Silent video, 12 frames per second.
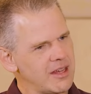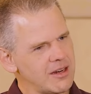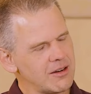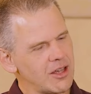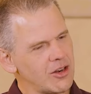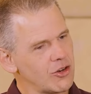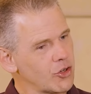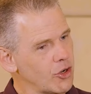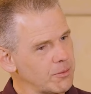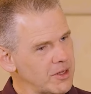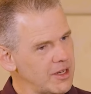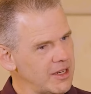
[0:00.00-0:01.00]
In
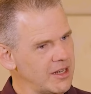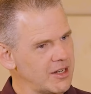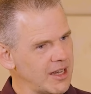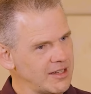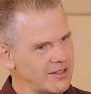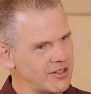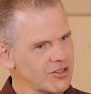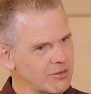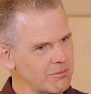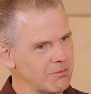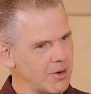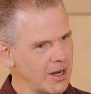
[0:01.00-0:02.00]
a
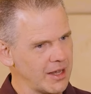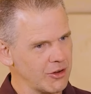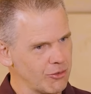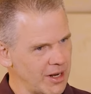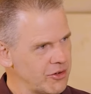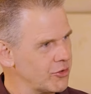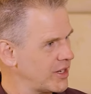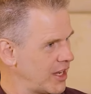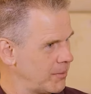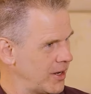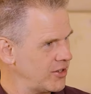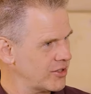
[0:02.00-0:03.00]
system like a relational
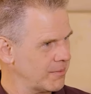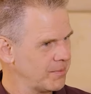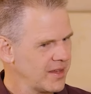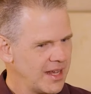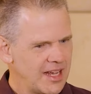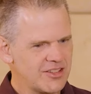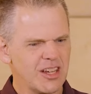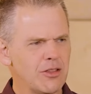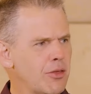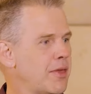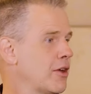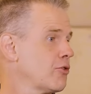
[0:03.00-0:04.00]
database, it's
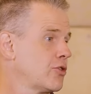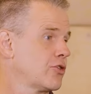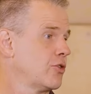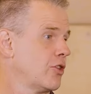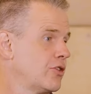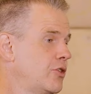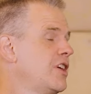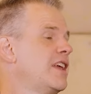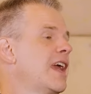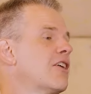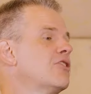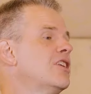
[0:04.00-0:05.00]
either there or it's not. You
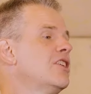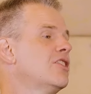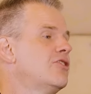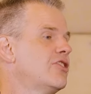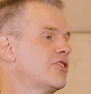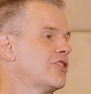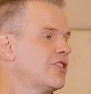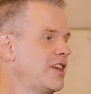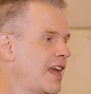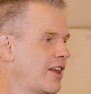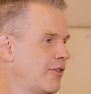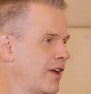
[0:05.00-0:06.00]
can guarantee
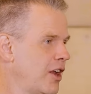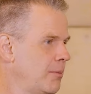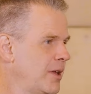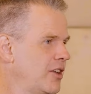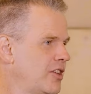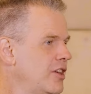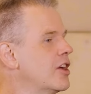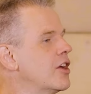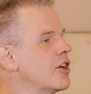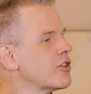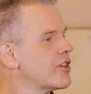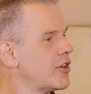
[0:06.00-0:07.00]
consistency and availability,
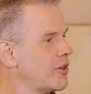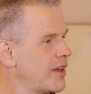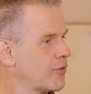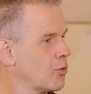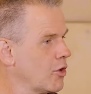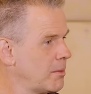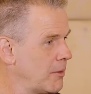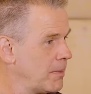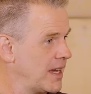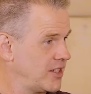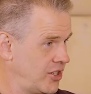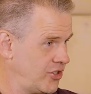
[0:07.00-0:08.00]
so they don't have to worry
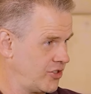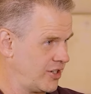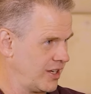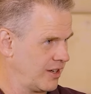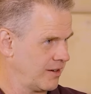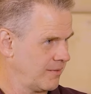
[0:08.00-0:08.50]
about partitioning.